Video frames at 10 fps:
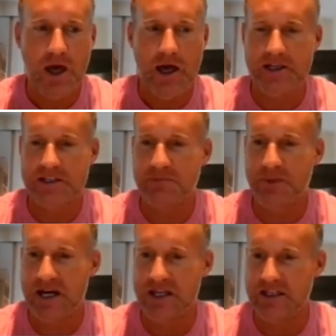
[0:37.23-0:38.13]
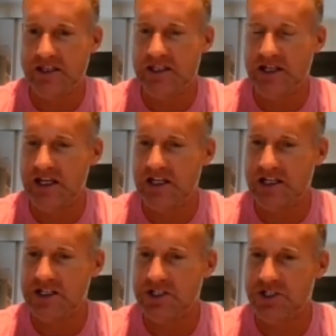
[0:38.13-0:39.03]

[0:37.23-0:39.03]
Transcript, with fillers: And it's by this lady,